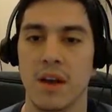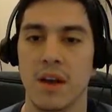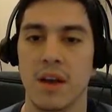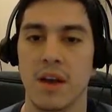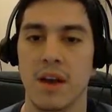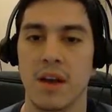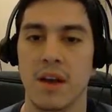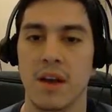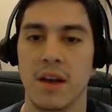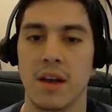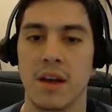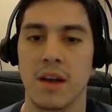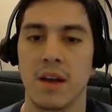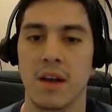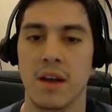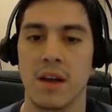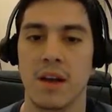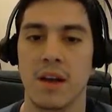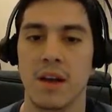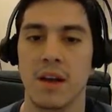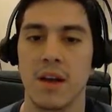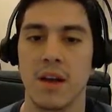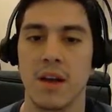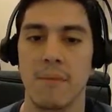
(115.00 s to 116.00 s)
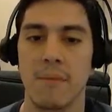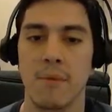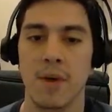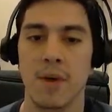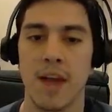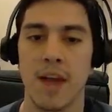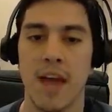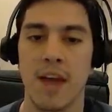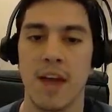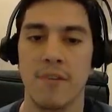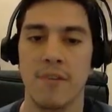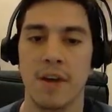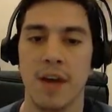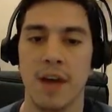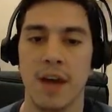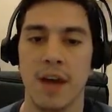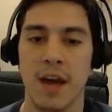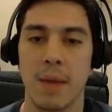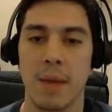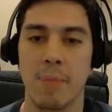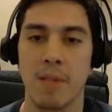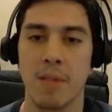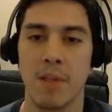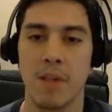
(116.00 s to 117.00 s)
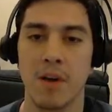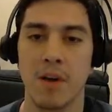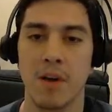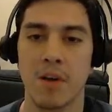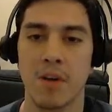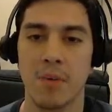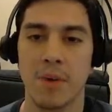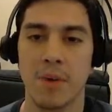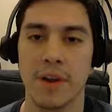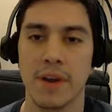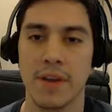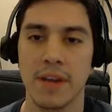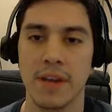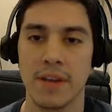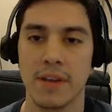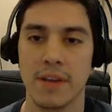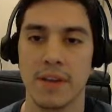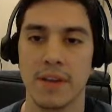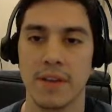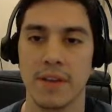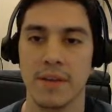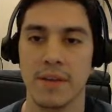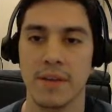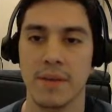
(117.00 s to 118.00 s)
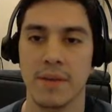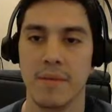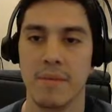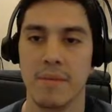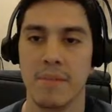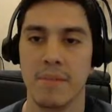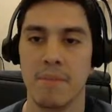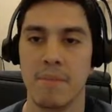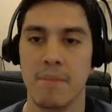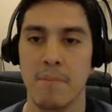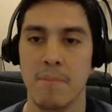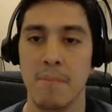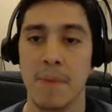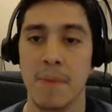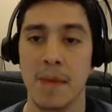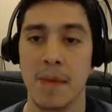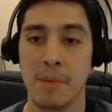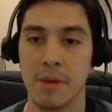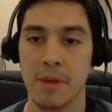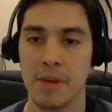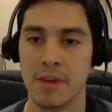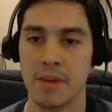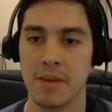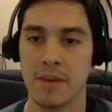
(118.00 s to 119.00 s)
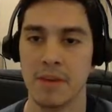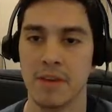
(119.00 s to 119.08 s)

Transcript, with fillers: uh, I'm gonna have a, a blog ready. Maybe.